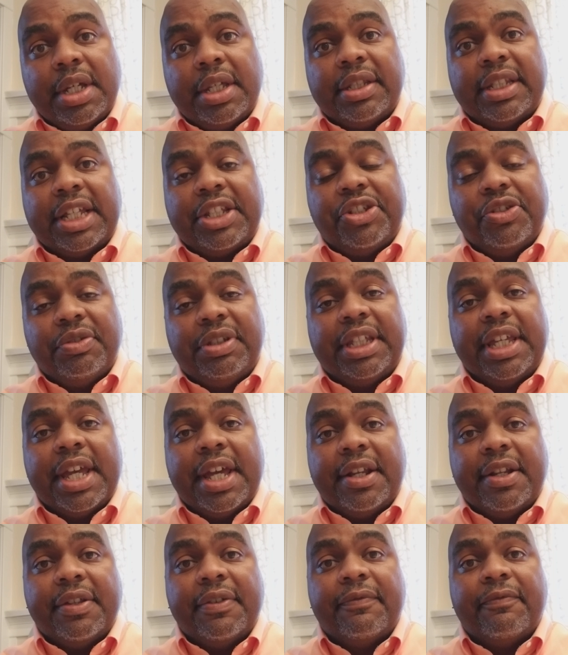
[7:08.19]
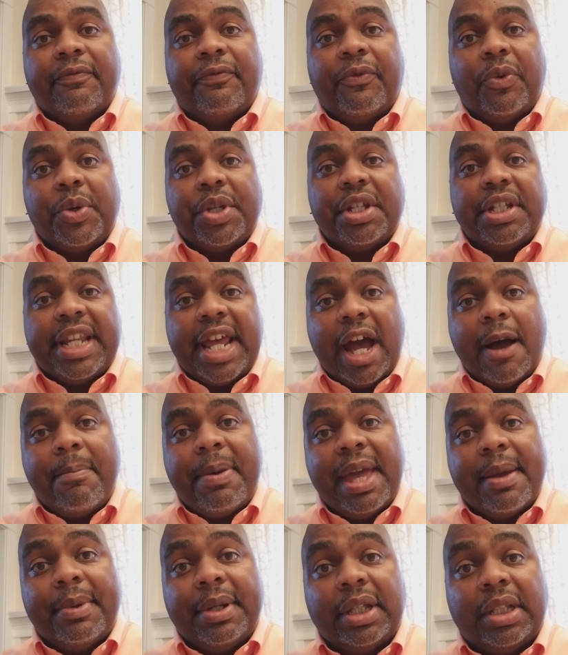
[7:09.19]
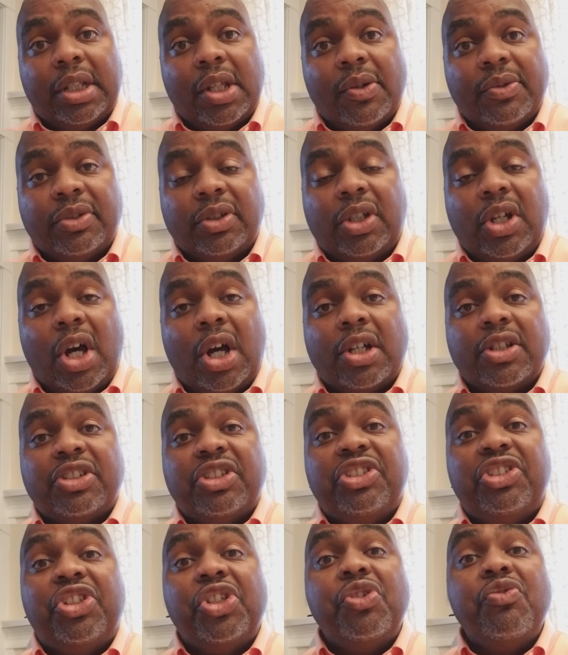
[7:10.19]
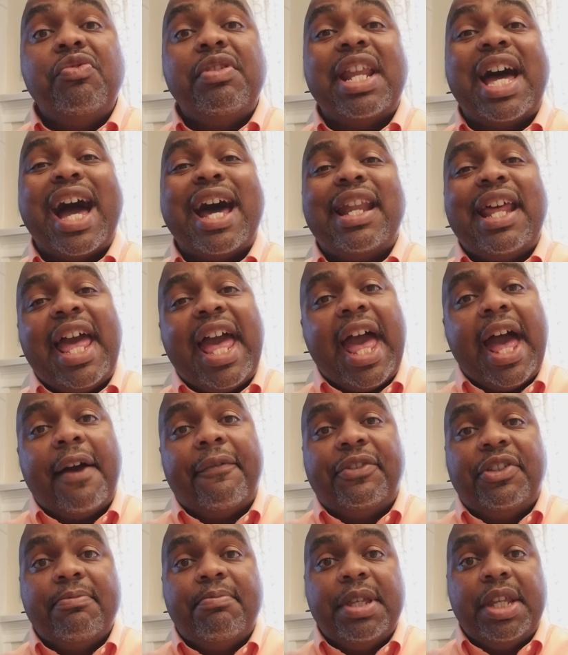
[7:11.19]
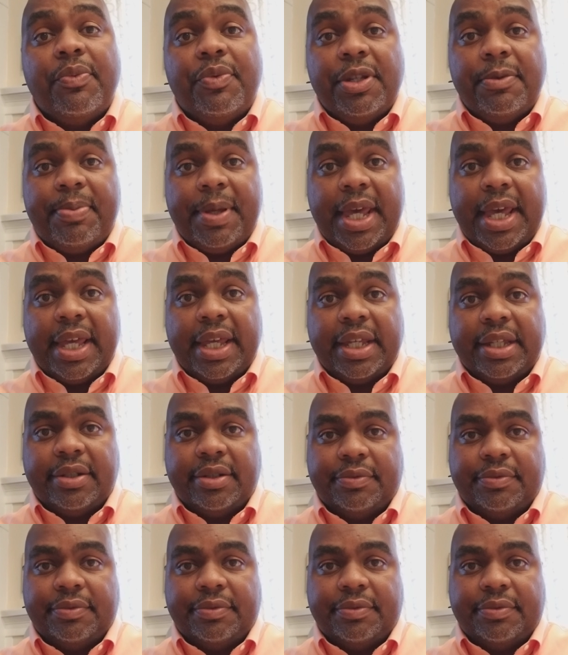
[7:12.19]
that you get for your down payment and closing costs do not have to be repaid.